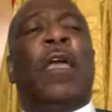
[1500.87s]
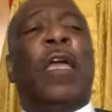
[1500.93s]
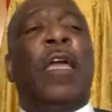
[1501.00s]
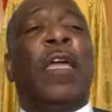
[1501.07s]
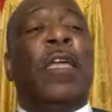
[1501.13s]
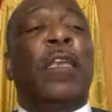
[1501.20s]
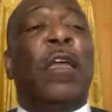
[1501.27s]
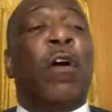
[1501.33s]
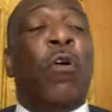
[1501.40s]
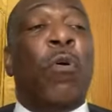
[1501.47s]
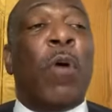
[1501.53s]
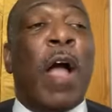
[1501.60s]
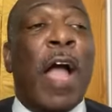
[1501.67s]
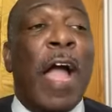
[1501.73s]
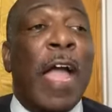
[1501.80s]
in
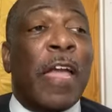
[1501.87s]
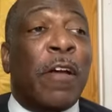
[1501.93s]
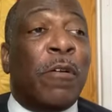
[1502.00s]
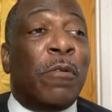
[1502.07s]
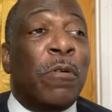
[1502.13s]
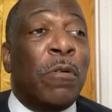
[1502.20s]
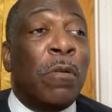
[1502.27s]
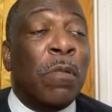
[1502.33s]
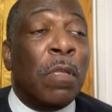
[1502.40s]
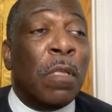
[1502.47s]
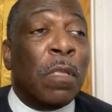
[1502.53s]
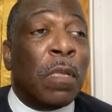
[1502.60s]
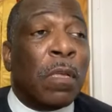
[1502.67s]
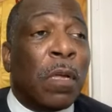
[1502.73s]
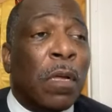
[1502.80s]
Ohio,
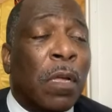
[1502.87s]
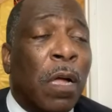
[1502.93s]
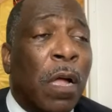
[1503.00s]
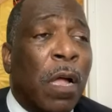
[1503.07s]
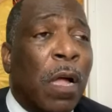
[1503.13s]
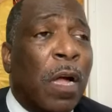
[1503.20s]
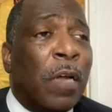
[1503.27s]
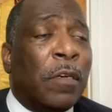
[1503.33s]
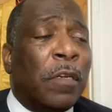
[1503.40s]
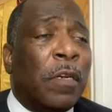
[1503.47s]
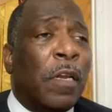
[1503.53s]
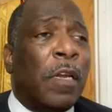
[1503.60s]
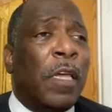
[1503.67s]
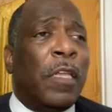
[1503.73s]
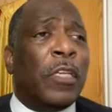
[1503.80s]
under
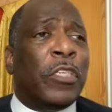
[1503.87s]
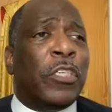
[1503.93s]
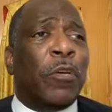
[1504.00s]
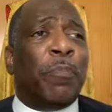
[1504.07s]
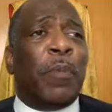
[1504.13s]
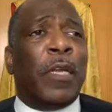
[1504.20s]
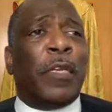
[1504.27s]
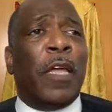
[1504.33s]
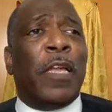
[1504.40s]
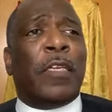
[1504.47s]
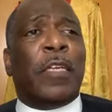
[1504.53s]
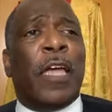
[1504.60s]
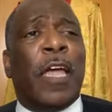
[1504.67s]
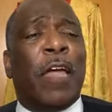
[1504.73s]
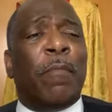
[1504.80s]
the leadership at
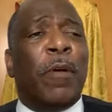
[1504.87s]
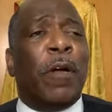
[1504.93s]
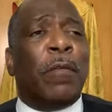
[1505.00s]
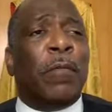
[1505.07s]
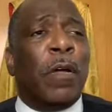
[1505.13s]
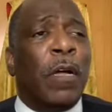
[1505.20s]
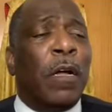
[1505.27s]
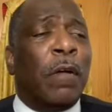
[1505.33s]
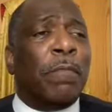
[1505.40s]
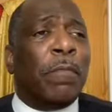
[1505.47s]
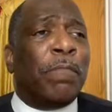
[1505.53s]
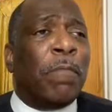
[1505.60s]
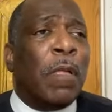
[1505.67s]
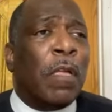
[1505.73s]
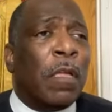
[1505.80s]
that time
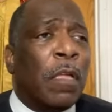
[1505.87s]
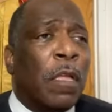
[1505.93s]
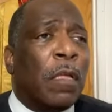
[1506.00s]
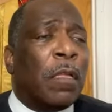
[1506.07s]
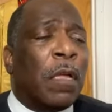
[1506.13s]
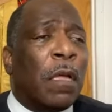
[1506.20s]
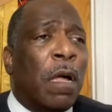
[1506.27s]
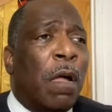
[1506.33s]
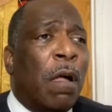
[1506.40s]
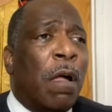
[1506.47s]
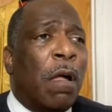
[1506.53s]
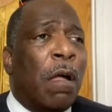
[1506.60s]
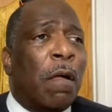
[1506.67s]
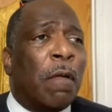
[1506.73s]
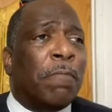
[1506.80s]

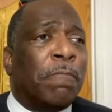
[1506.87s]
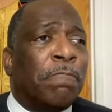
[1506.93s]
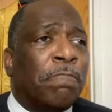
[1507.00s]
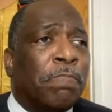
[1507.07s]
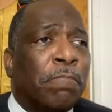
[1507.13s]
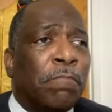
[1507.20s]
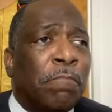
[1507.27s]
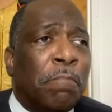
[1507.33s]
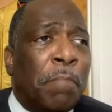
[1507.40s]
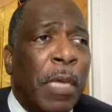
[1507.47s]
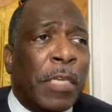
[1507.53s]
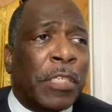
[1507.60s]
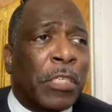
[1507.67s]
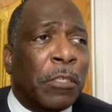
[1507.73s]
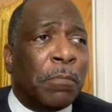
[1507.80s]
of
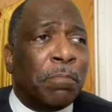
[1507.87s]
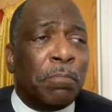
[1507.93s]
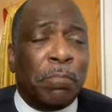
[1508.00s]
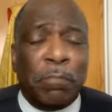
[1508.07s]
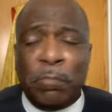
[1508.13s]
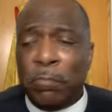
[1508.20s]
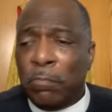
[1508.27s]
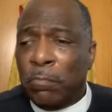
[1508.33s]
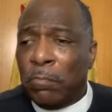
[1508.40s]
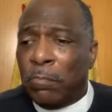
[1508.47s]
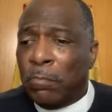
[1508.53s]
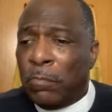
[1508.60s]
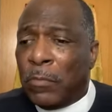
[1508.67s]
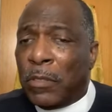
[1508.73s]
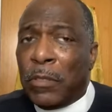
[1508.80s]
Bishop
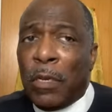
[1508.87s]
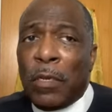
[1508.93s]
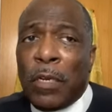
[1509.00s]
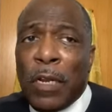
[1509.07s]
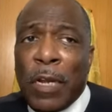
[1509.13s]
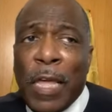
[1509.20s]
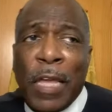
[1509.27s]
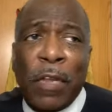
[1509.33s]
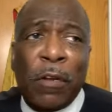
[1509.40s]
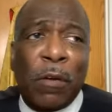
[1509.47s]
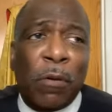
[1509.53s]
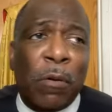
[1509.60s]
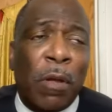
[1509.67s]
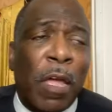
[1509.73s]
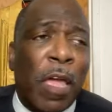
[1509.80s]

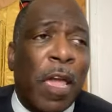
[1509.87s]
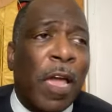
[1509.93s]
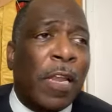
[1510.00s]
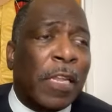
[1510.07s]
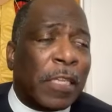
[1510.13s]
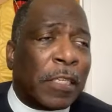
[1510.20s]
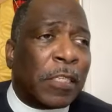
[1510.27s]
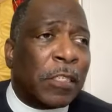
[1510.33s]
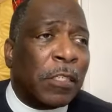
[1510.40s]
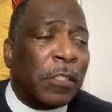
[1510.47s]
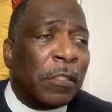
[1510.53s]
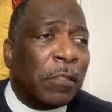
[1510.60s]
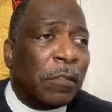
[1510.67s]
Delano Ellis,